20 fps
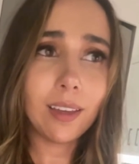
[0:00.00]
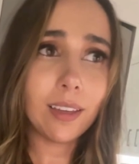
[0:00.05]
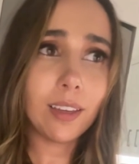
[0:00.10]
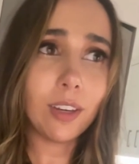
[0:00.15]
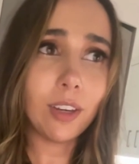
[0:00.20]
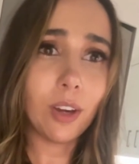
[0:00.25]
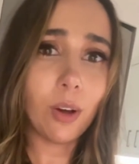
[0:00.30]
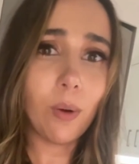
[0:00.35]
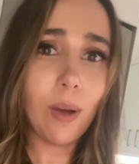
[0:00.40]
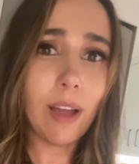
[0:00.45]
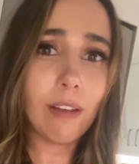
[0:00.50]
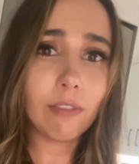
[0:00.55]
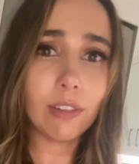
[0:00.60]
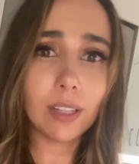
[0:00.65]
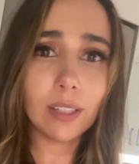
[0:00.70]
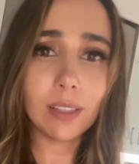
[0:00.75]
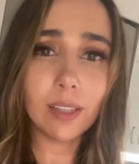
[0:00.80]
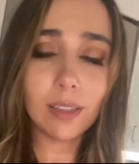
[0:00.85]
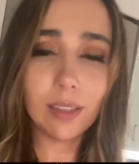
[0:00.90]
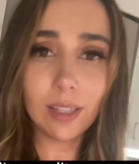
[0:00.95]
you know,
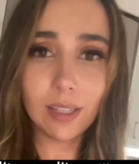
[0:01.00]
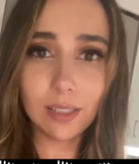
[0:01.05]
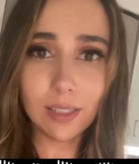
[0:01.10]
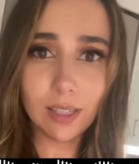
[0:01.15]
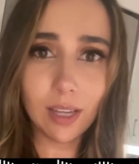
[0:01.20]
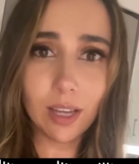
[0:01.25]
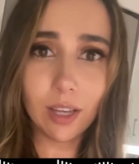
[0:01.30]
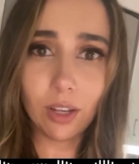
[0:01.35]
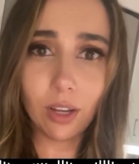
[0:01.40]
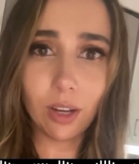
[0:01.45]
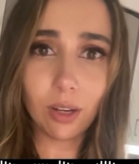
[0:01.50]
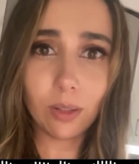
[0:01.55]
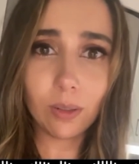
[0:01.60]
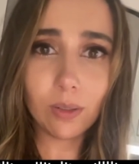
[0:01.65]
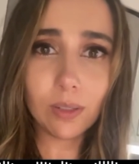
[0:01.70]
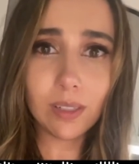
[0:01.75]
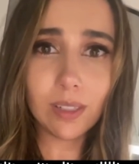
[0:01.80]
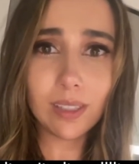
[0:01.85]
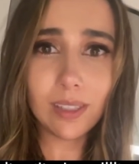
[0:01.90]
everything they say goes.